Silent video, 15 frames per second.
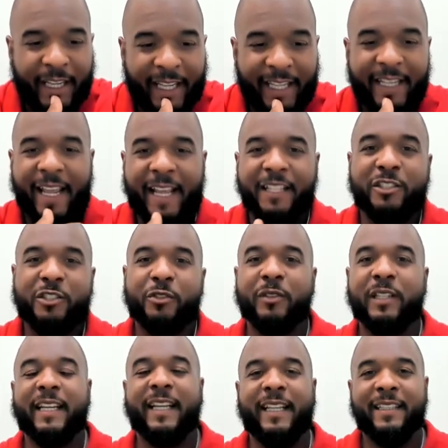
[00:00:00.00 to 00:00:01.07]
in
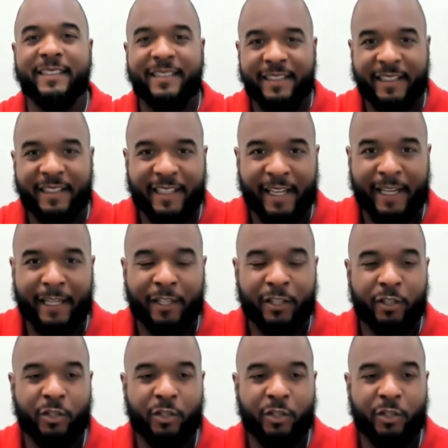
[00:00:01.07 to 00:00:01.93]
entering into the gate,